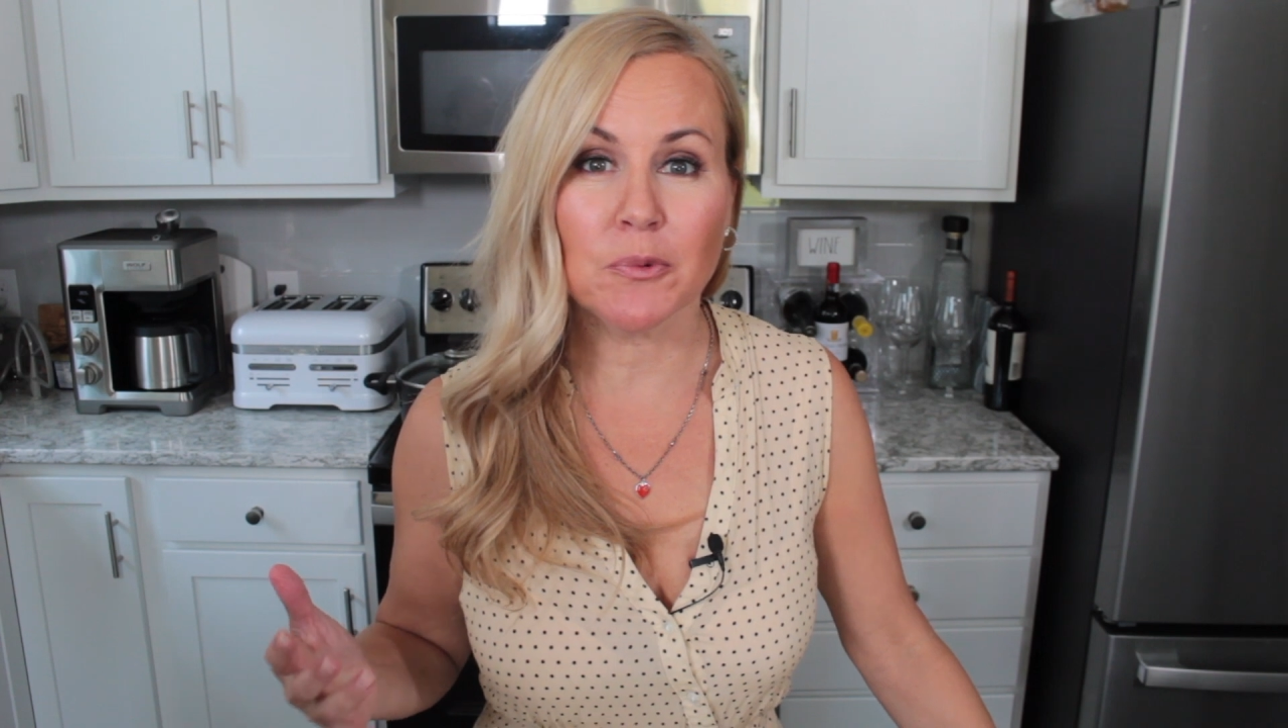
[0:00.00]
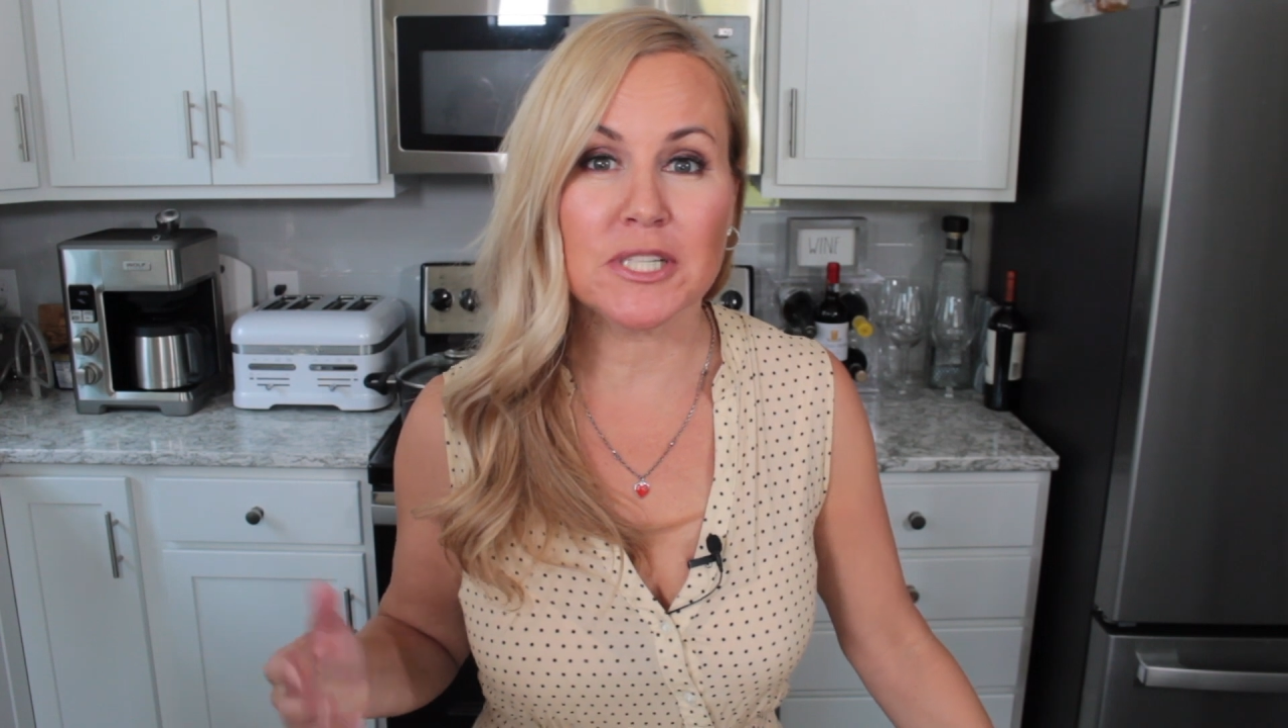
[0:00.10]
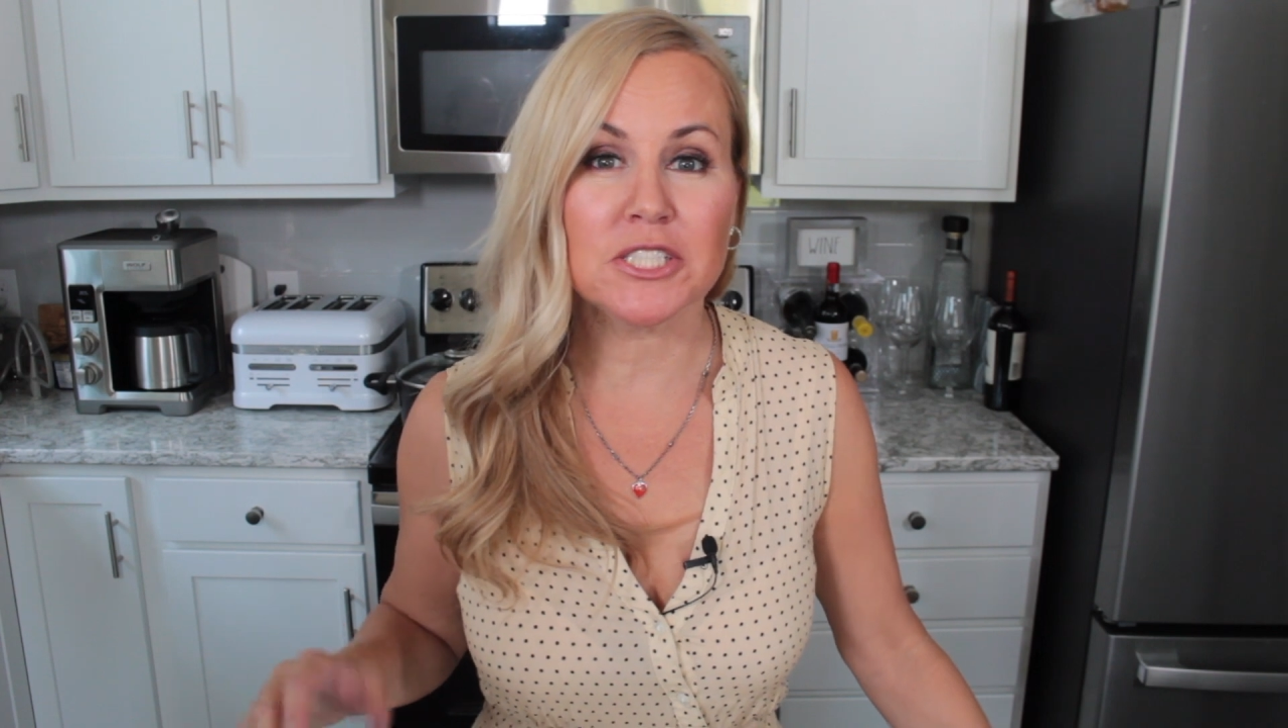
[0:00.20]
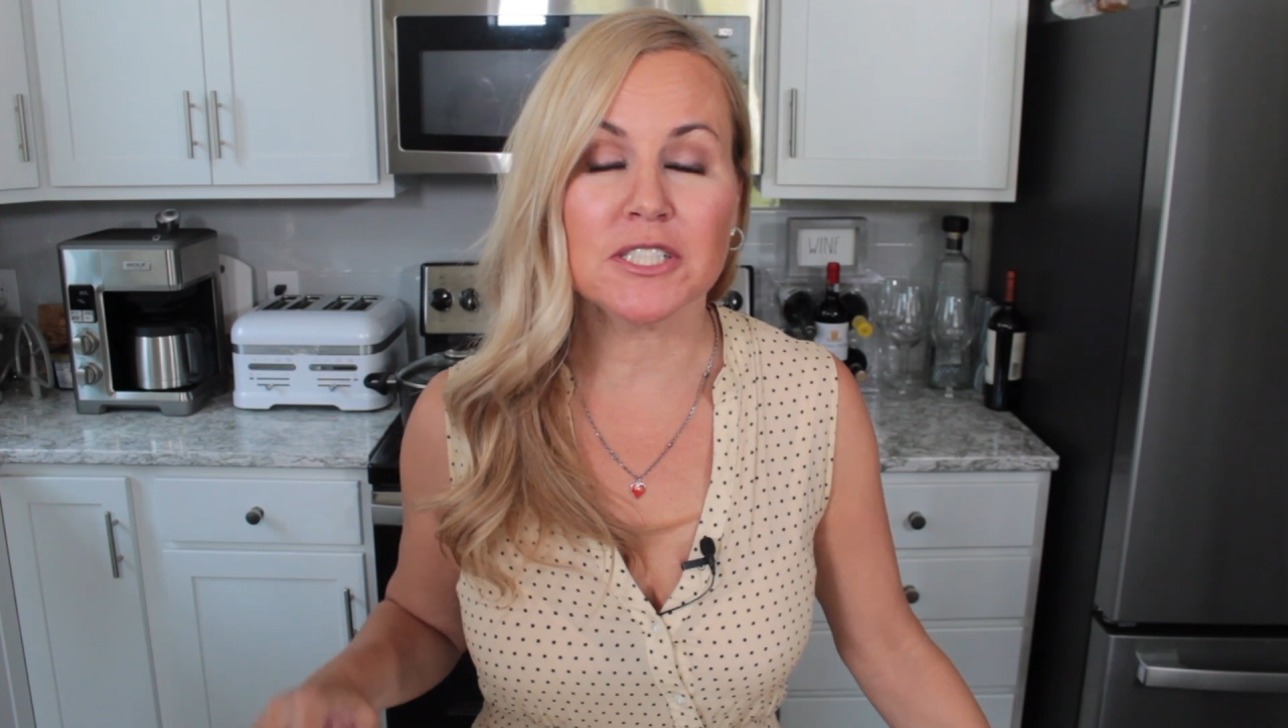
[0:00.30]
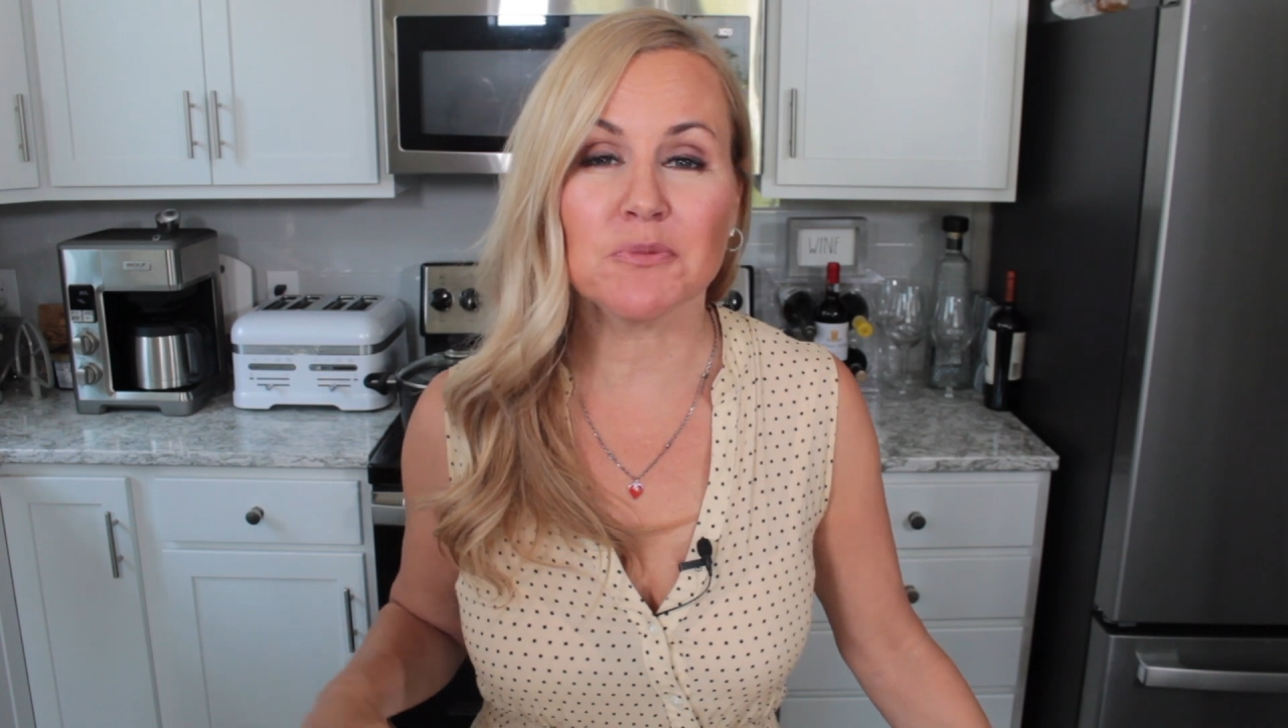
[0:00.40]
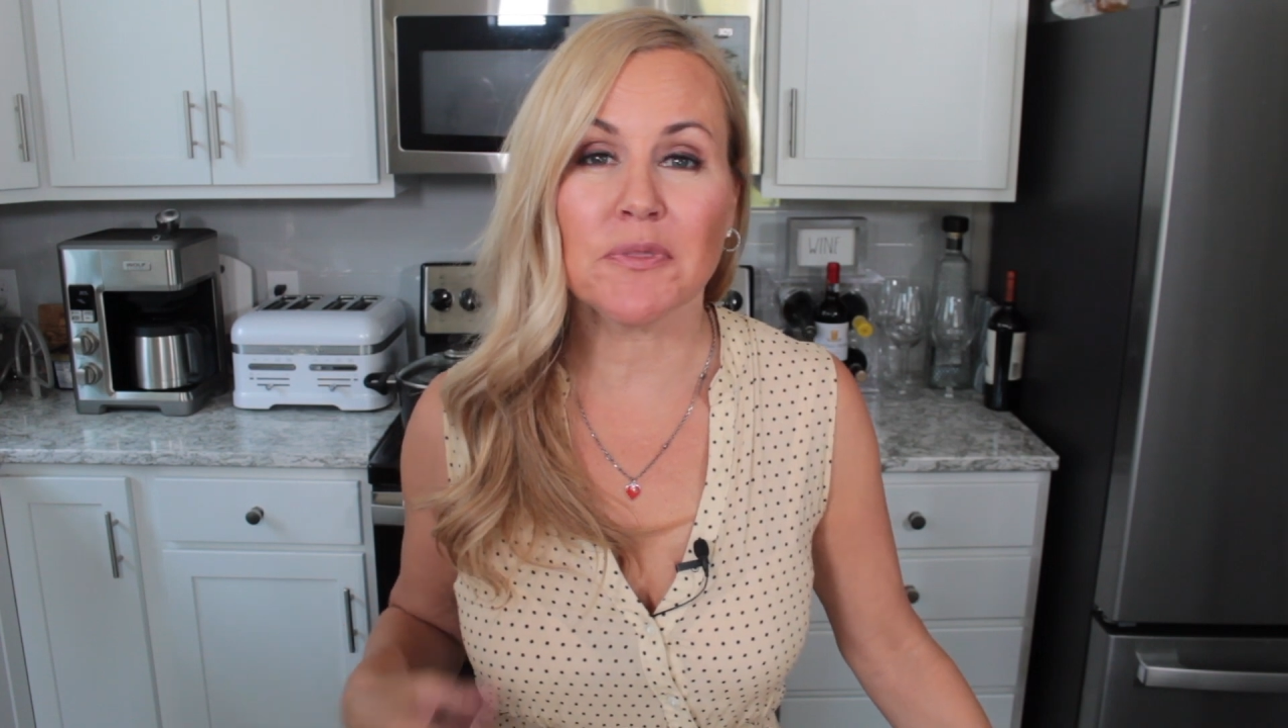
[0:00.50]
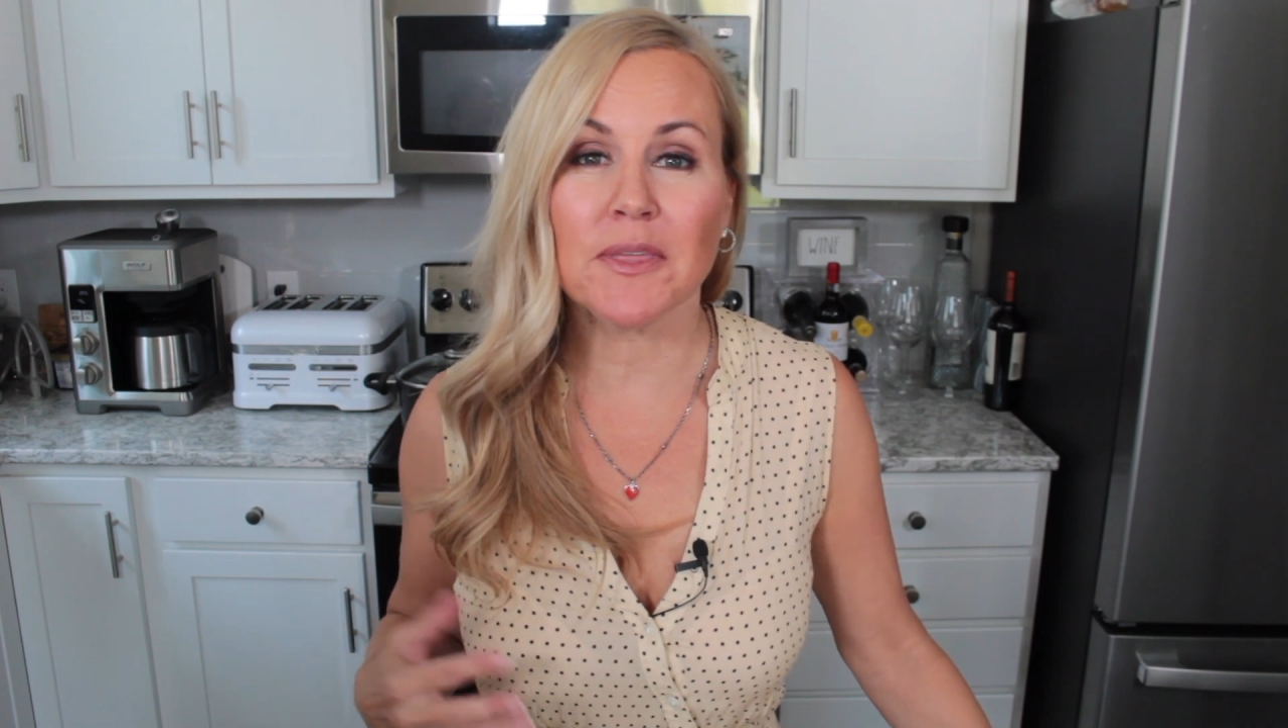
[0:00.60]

we just want